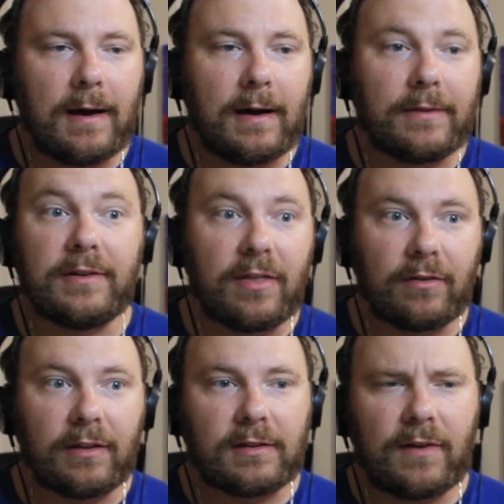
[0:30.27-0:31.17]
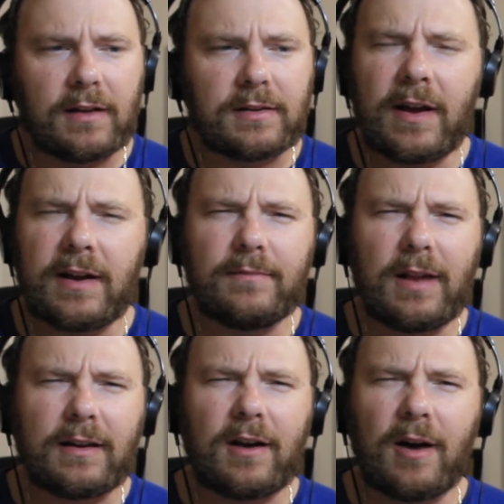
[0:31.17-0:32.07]
The Netherlands fans. I've had
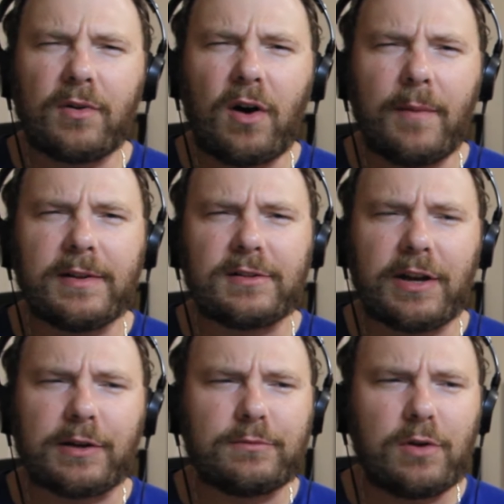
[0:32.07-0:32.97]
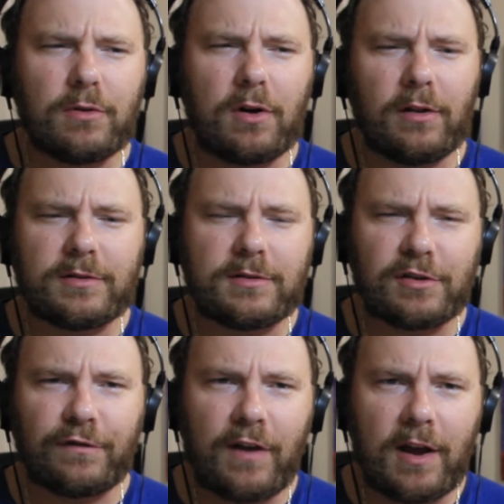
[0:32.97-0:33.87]
like a couple comments like, don't call us Dutch
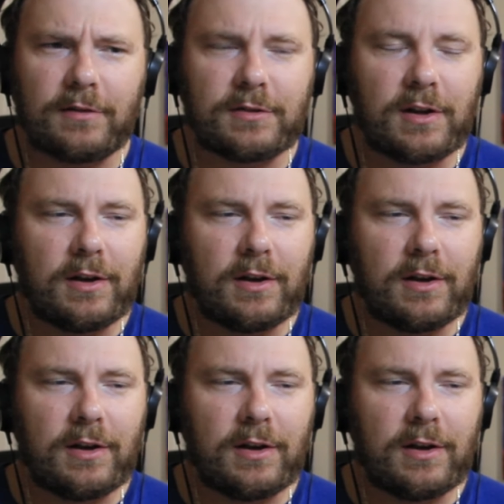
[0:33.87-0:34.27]
fans.